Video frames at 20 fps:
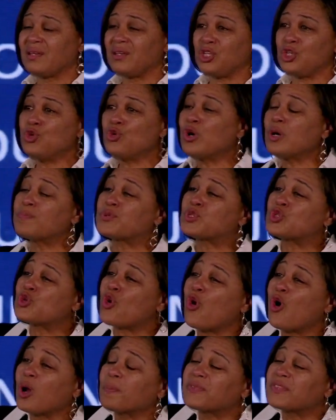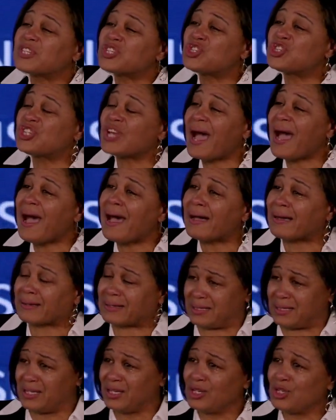You absorb the
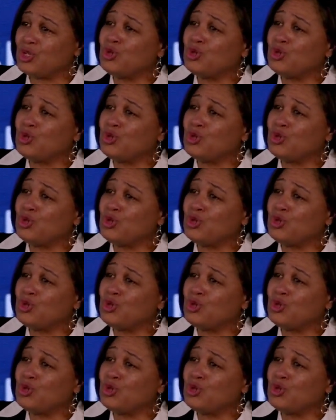shock,